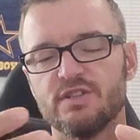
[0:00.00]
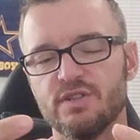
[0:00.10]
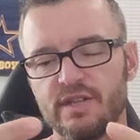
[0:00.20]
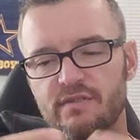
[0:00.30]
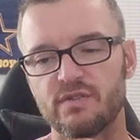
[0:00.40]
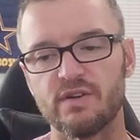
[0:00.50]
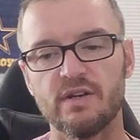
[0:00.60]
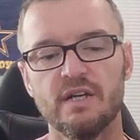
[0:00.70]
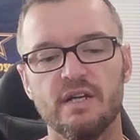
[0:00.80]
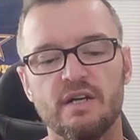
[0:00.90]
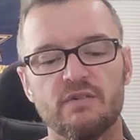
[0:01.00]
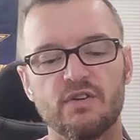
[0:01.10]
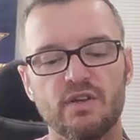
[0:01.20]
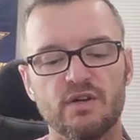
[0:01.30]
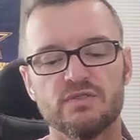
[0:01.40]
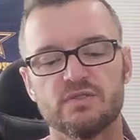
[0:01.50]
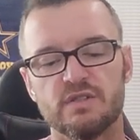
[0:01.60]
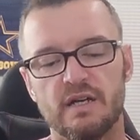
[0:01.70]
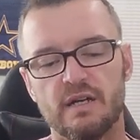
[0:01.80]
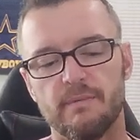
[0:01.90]
that to you for, for
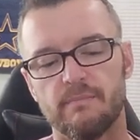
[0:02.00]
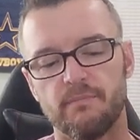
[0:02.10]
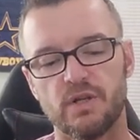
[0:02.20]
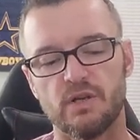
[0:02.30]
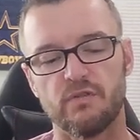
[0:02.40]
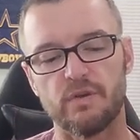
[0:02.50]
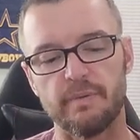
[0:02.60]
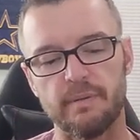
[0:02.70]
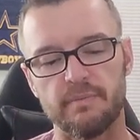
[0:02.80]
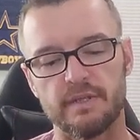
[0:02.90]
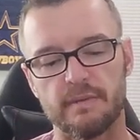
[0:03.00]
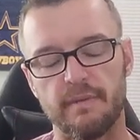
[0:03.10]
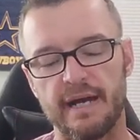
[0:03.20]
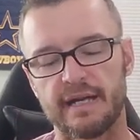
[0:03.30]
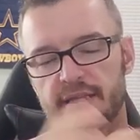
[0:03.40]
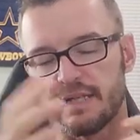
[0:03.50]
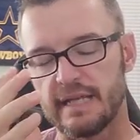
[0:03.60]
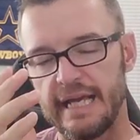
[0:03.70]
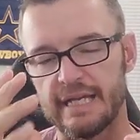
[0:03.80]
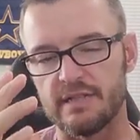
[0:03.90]
those, um, you know, for the people in the back
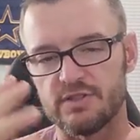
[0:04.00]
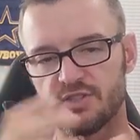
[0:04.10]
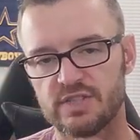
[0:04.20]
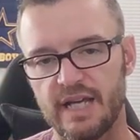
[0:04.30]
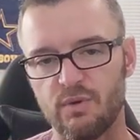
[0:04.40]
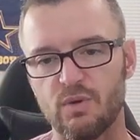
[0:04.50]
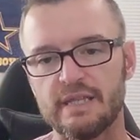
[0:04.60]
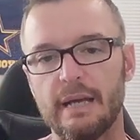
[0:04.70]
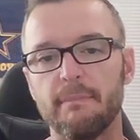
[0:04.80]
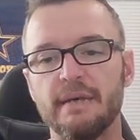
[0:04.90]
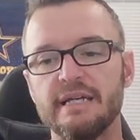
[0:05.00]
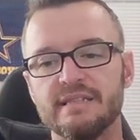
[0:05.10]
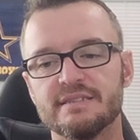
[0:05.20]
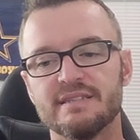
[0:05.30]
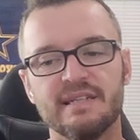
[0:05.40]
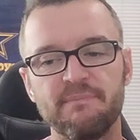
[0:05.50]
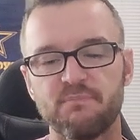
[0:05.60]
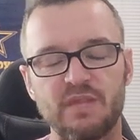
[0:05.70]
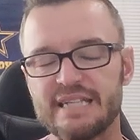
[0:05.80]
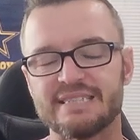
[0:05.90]
that can't understand what that means.
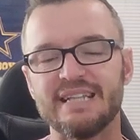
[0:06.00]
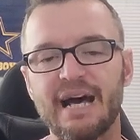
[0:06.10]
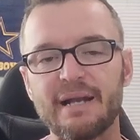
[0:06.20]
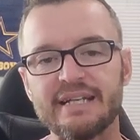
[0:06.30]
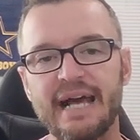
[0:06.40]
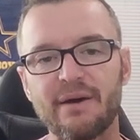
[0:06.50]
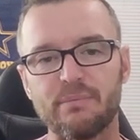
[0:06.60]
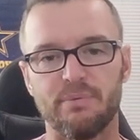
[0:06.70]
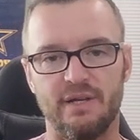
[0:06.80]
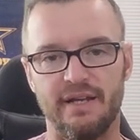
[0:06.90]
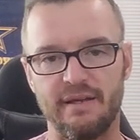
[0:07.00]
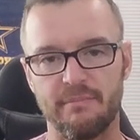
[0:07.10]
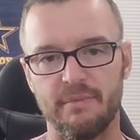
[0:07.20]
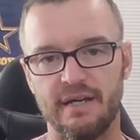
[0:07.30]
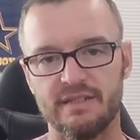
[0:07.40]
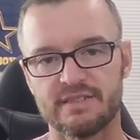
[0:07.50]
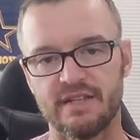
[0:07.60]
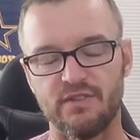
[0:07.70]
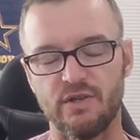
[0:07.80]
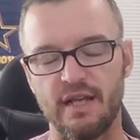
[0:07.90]
That's not a downplay by us
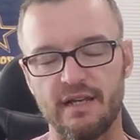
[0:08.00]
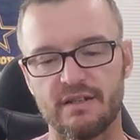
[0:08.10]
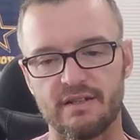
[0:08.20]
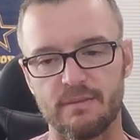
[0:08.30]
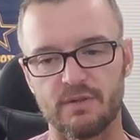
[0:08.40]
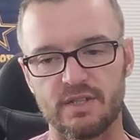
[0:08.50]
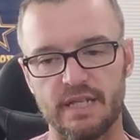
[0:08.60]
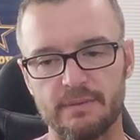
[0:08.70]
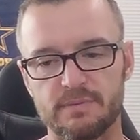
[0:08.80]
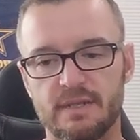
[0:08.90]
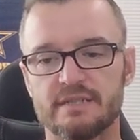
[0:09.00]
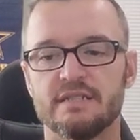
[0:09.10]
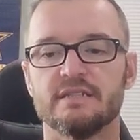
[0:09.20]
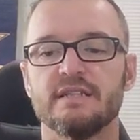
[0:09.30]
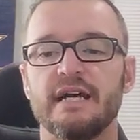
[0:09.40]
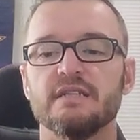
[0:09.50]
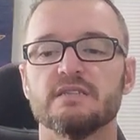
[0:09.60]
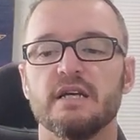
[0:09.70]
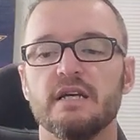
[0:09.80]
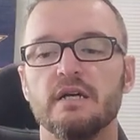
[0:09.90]
giving you an 800 number claims process. That
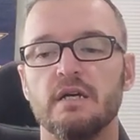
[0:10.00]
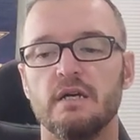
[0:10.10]
is a,